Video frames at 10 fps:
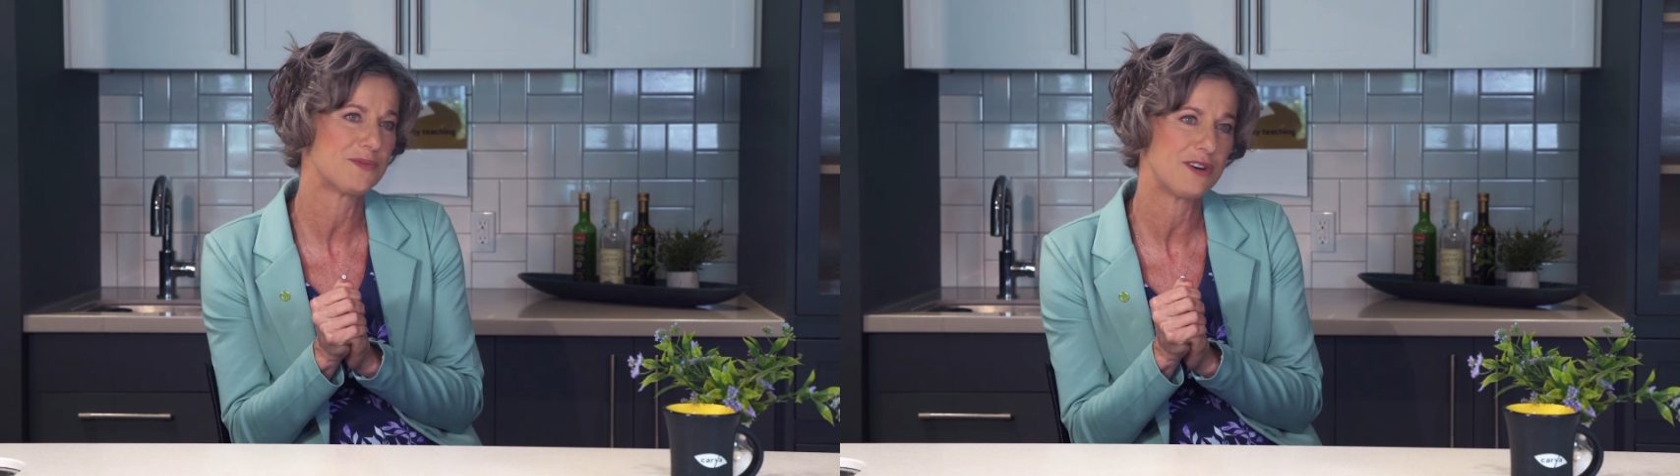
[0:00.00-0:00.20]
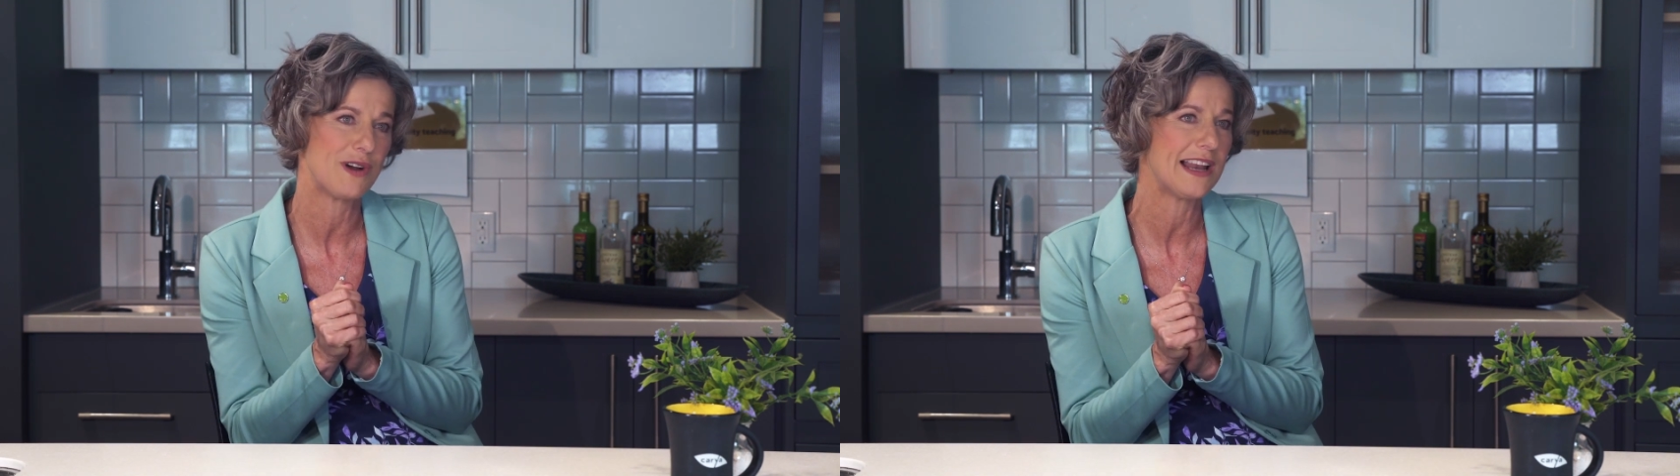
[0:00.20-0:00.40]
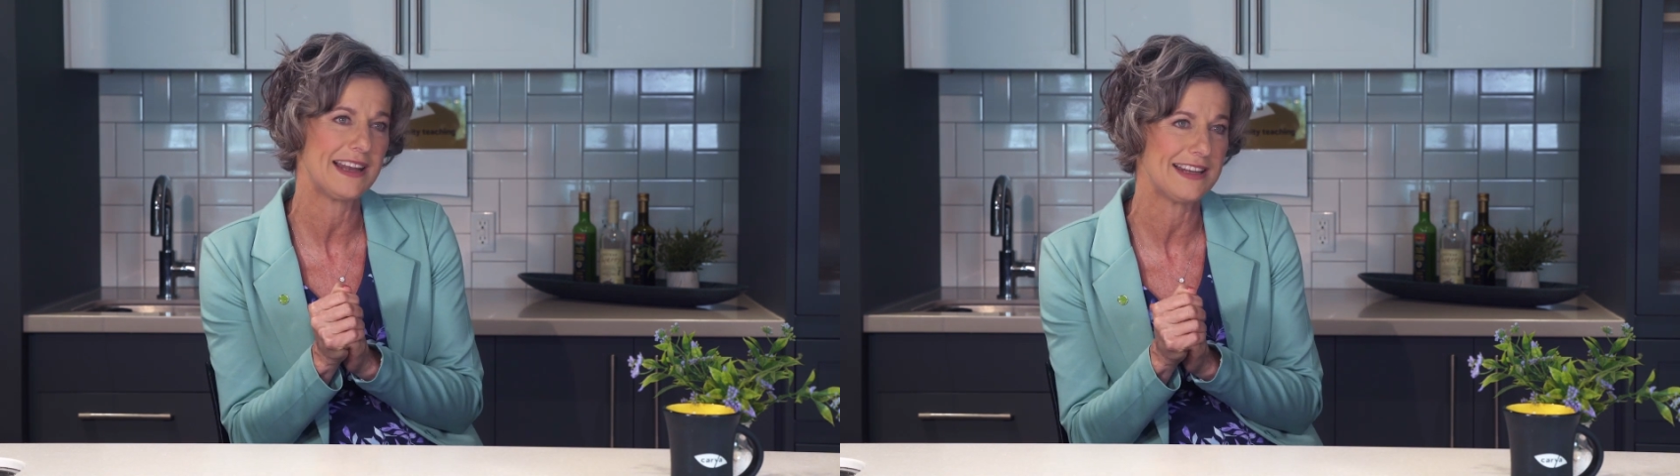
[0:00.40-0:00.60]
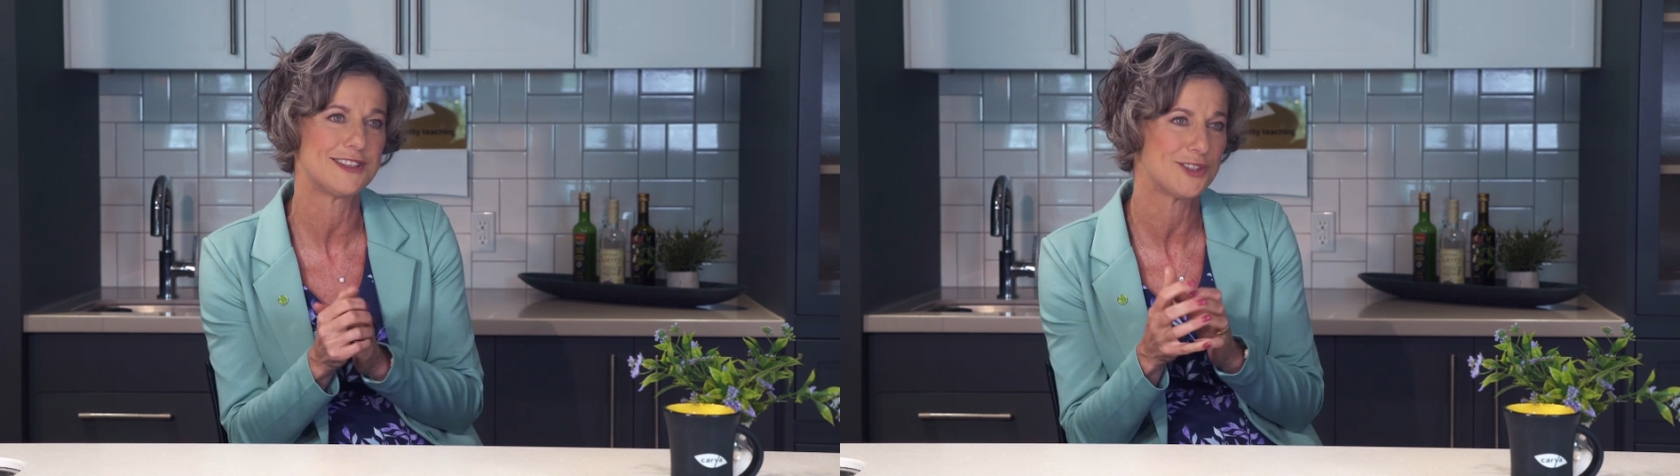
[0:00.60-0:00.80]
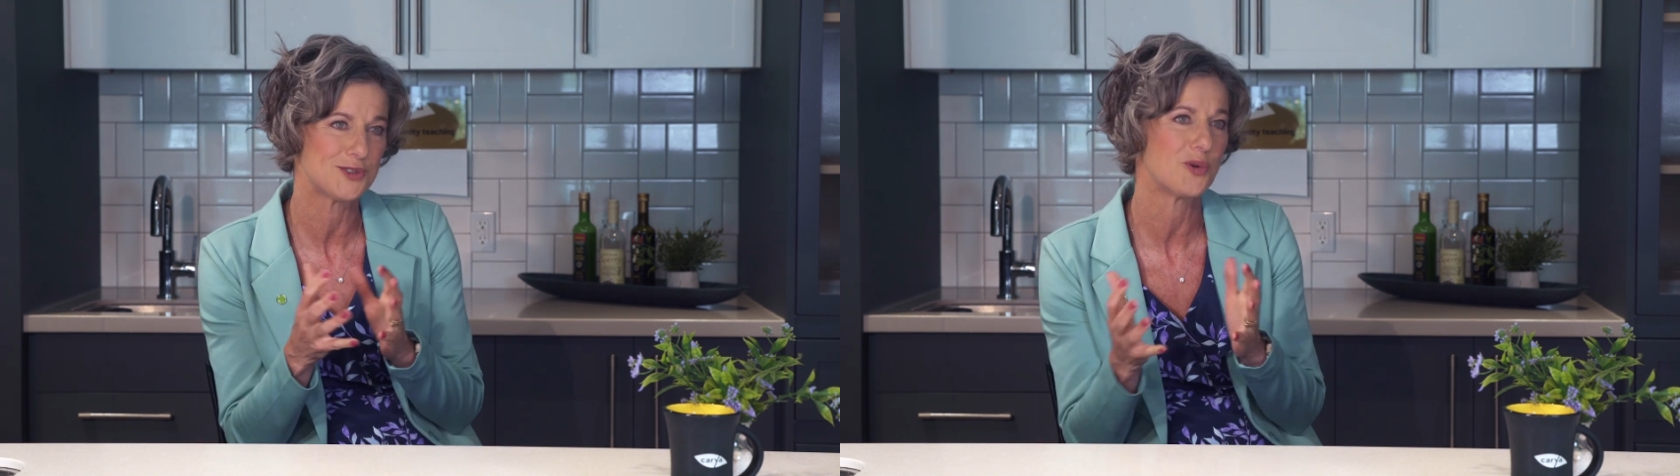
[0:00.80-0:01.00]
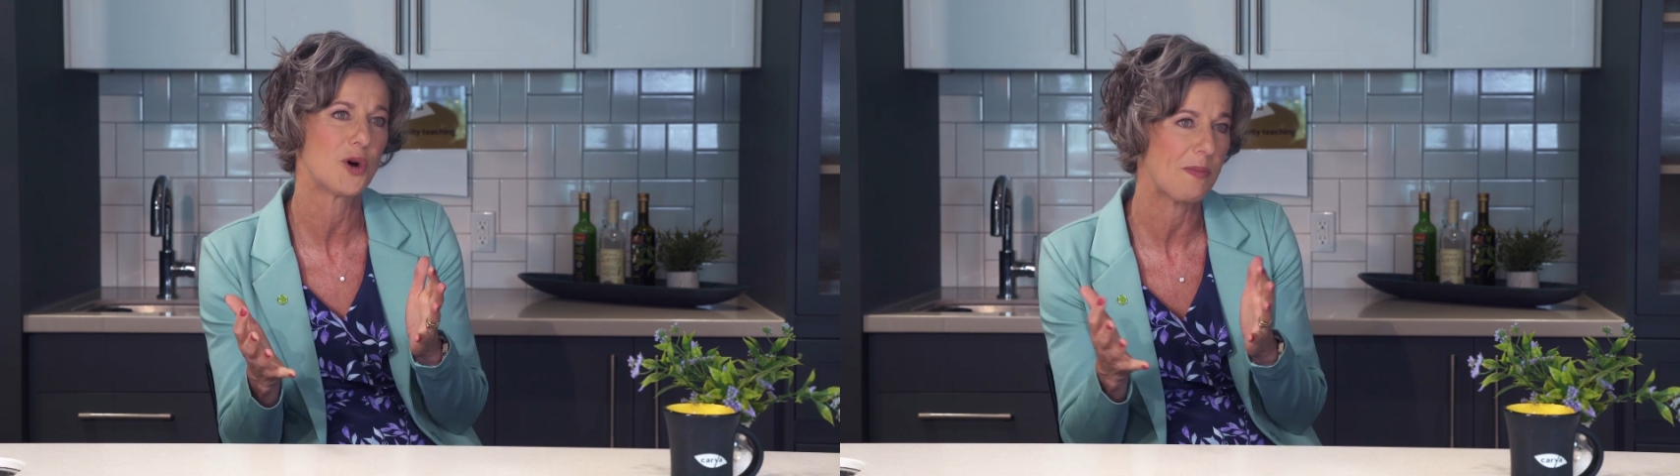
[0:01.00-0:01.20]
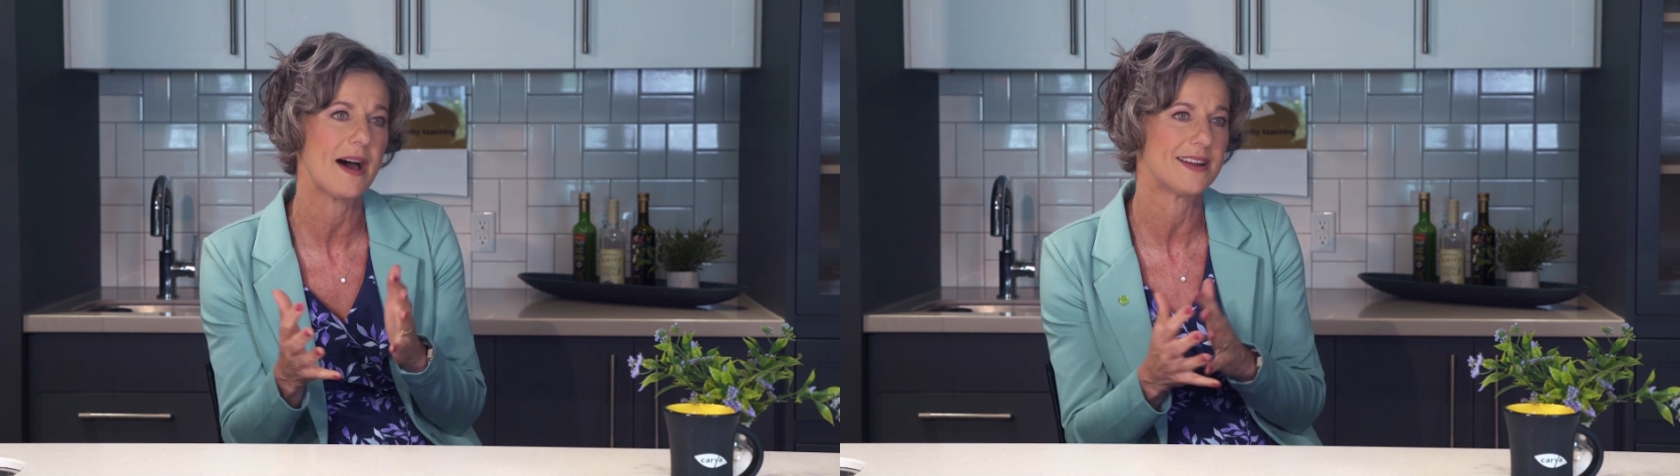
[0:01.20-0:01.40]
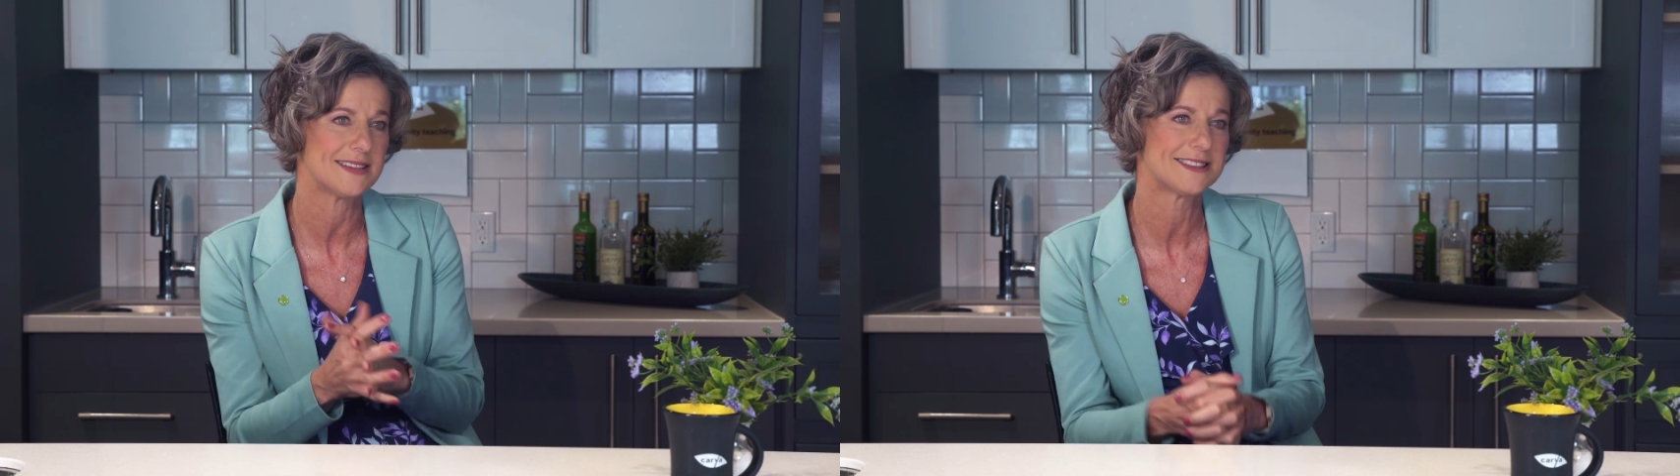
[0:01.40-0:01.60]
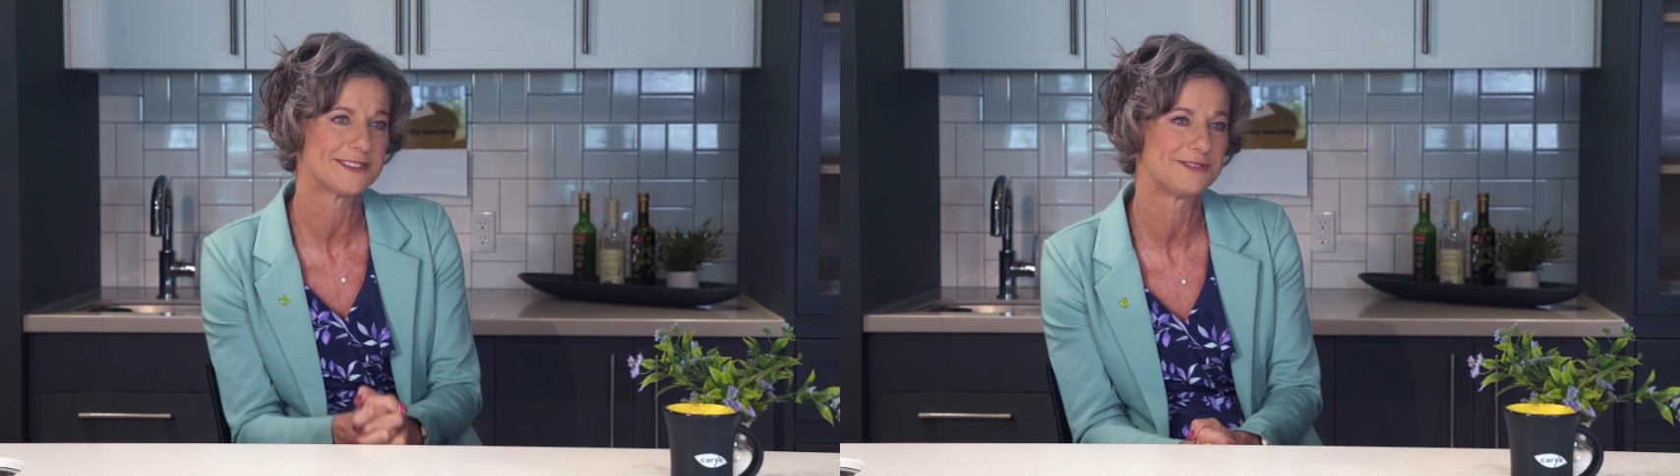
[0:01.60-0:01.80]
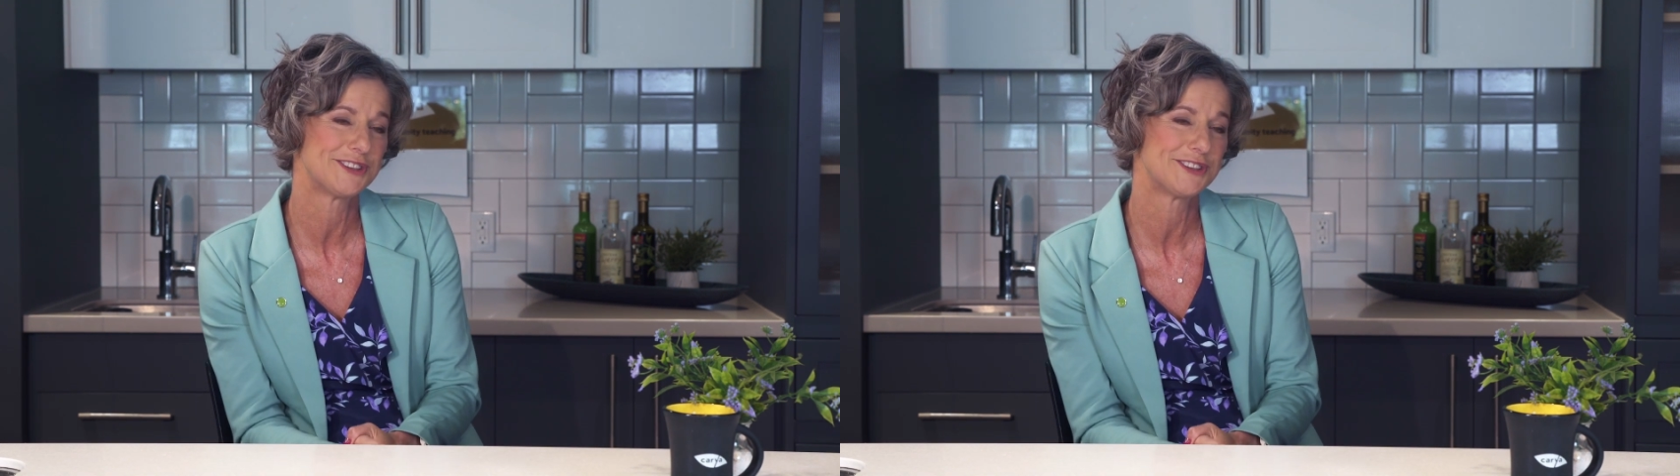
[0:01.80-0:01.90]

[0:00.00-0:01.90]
we really need to talk about it.